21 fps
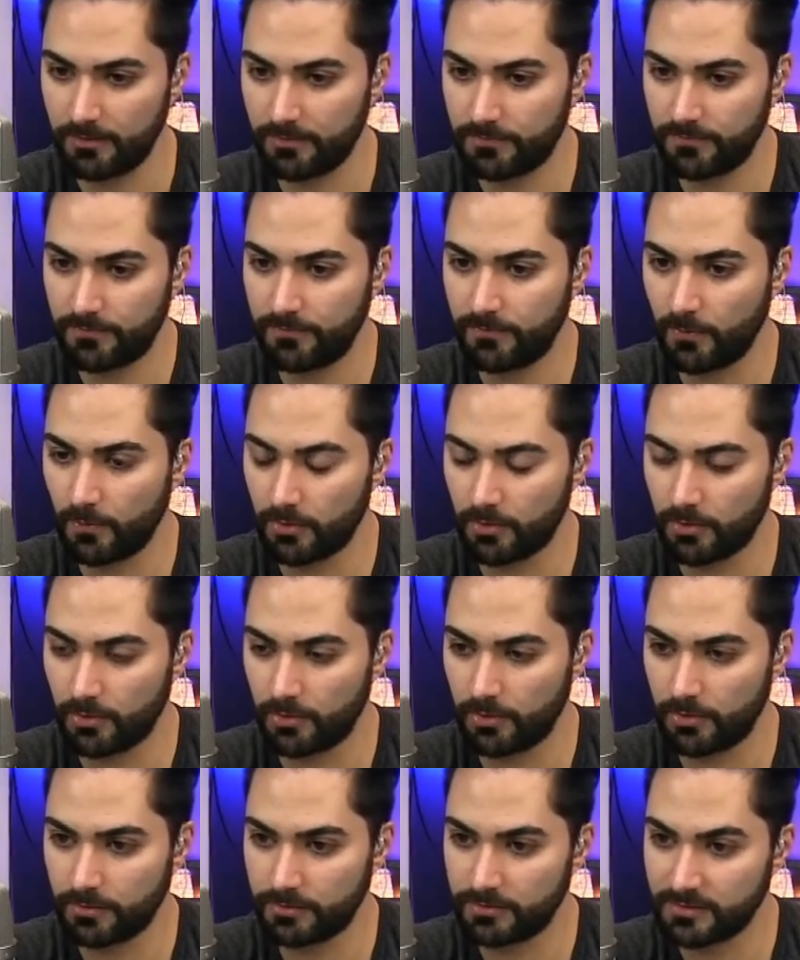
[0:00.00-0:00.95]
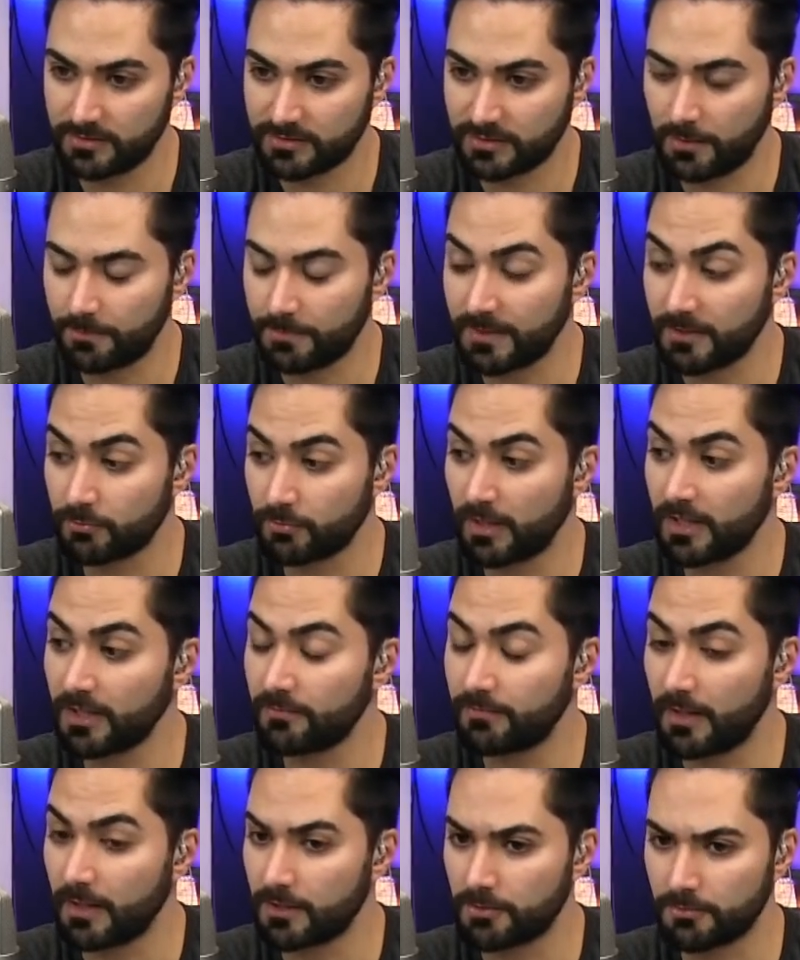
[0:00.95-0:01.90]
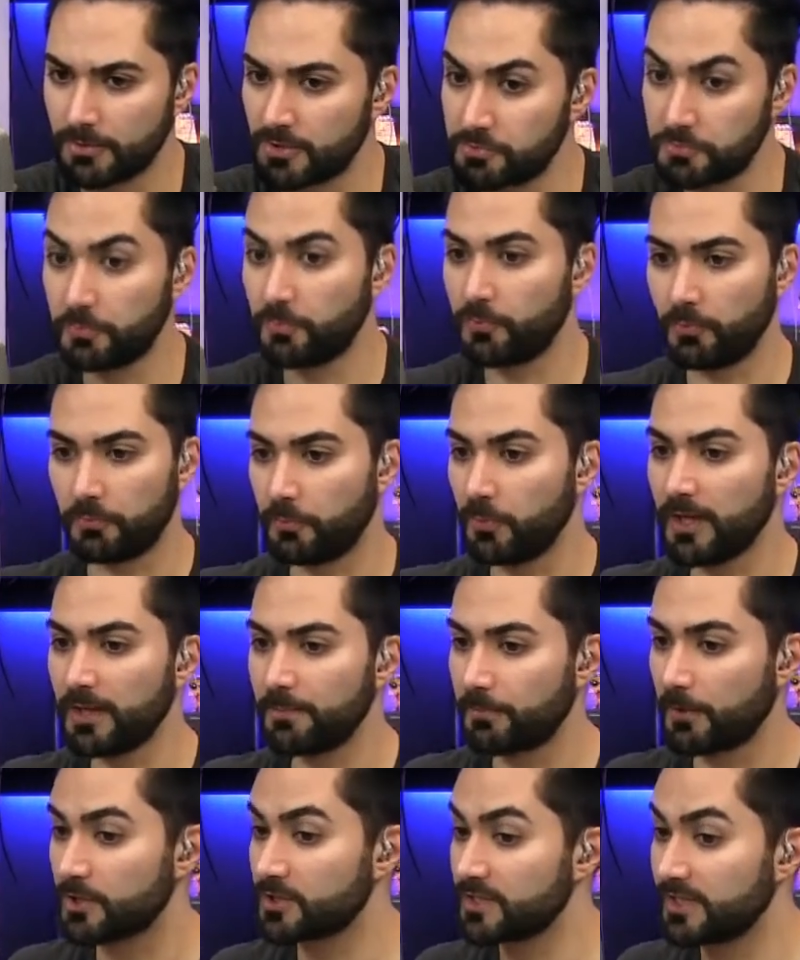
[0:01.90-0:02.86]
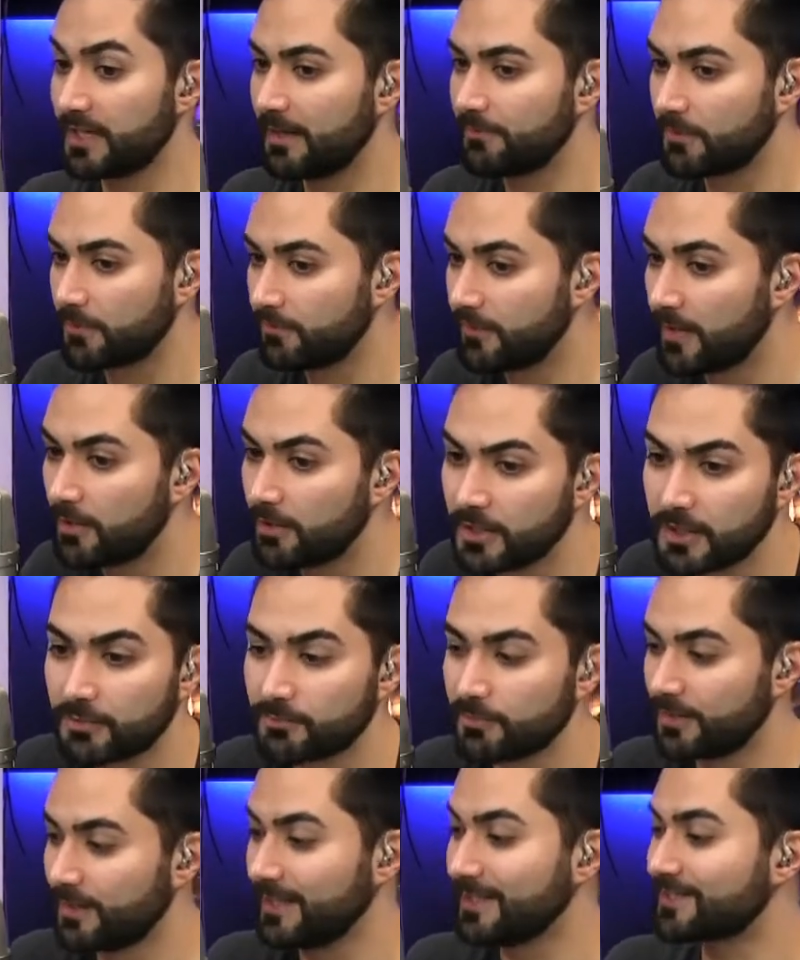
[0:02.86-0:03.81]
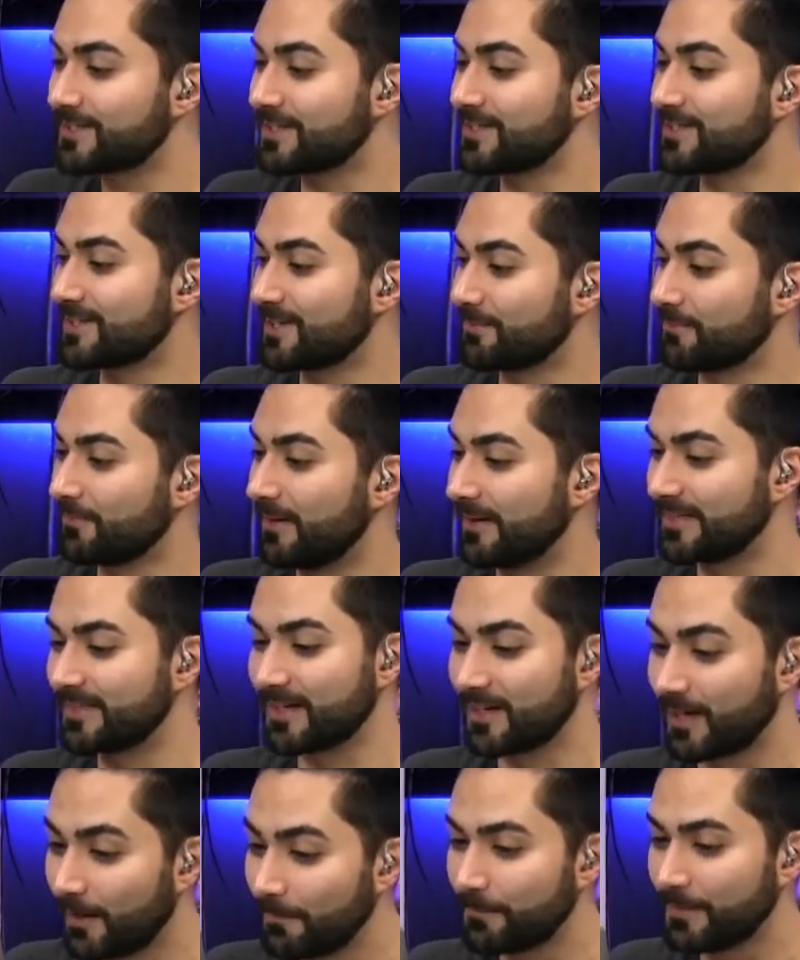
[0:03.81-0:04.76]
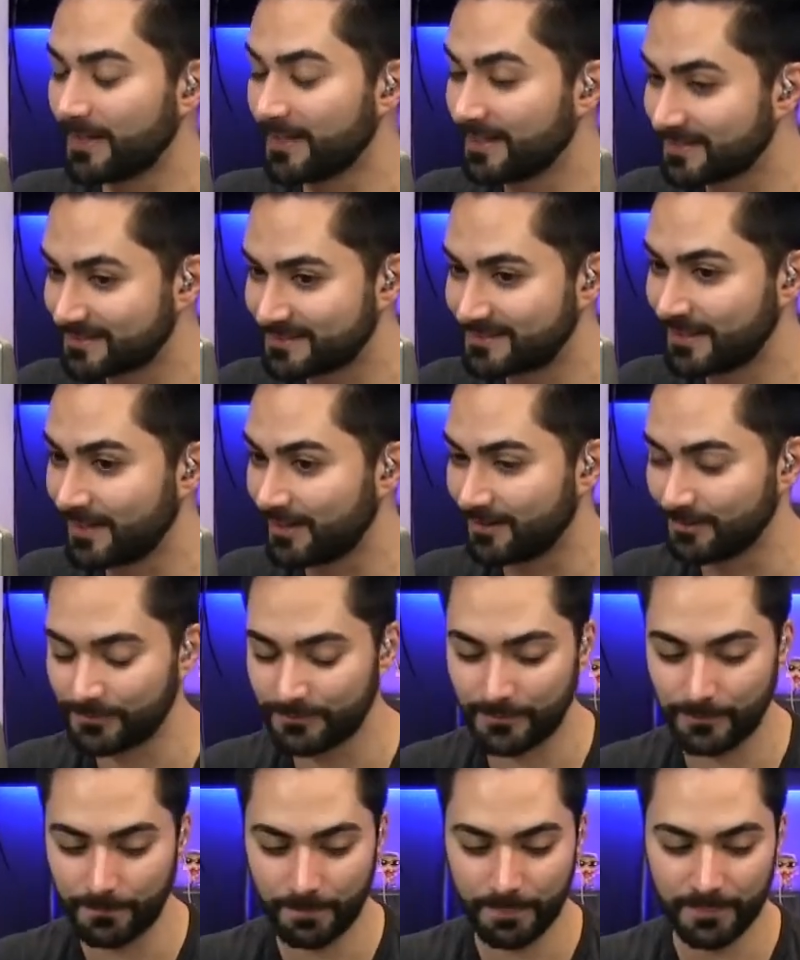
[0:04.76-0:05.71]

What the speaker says: for this company, Ring of Honor, which we personally have a very good relationship with, the company itself.